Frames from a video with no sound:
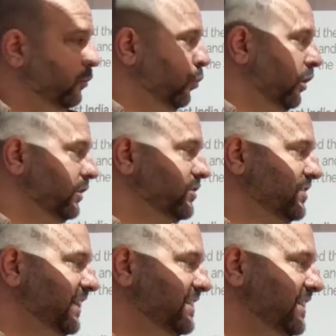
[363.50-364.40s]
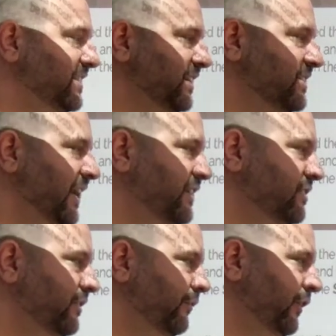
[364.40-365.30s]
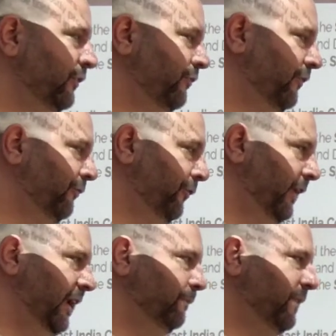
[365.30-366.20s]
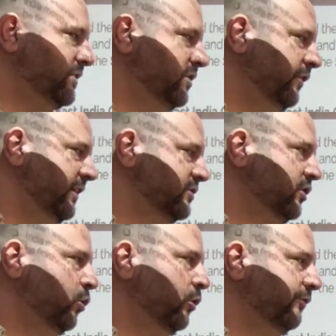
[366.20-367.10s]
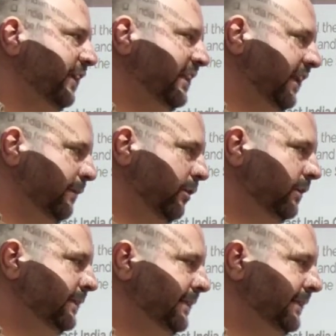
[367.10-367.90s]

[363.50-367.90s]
work 66 days in the field for free. That's known as corvée labor.